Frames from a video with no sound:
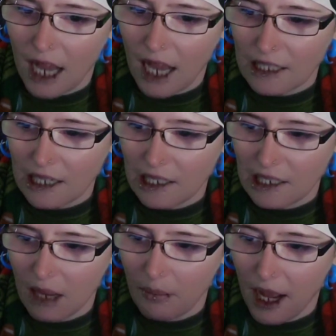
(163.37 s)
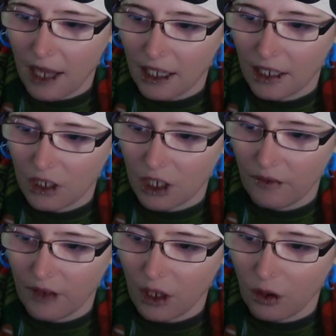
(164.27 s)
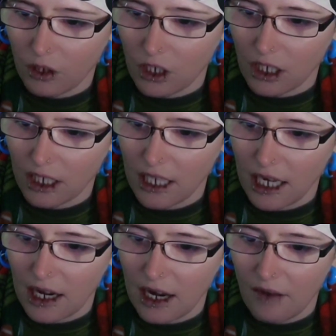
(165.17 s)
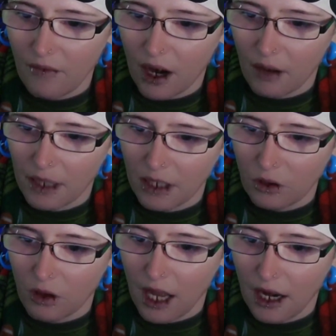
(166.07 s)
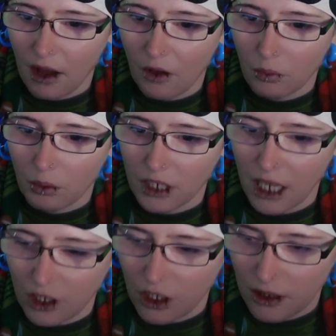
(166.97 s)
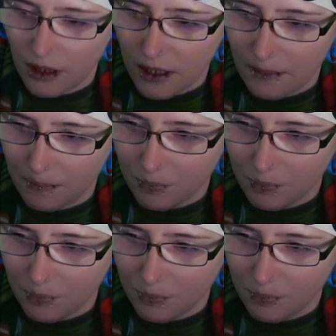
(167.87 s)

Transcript: as a setback in achieving urgently needed environmental and health protections.